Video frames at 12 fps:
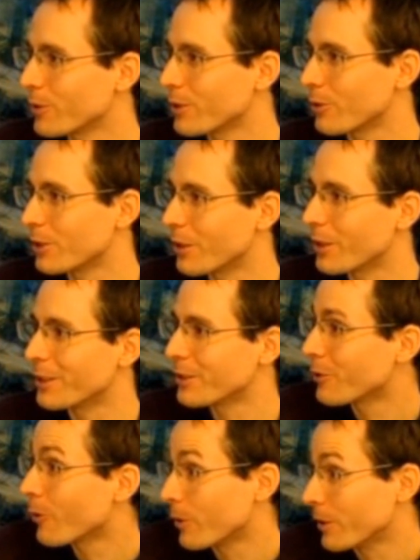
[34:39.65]
So
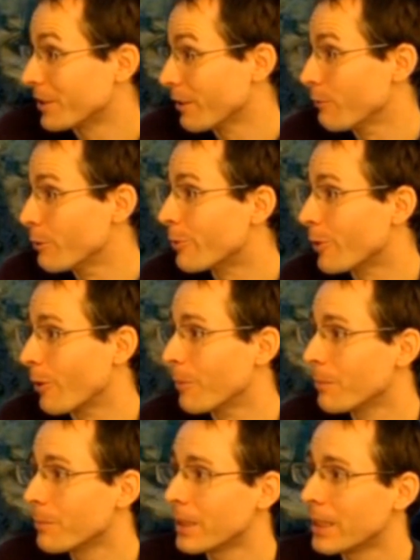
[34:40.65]
the noise is the
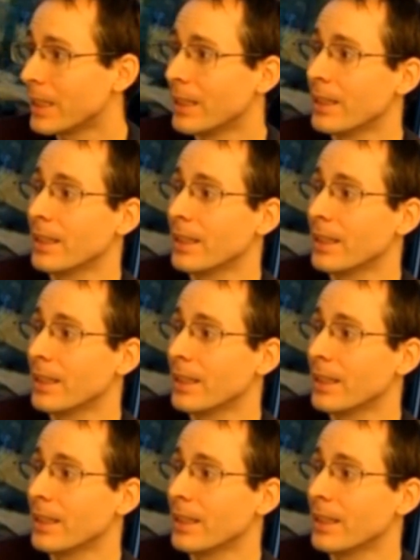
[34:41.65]
problem.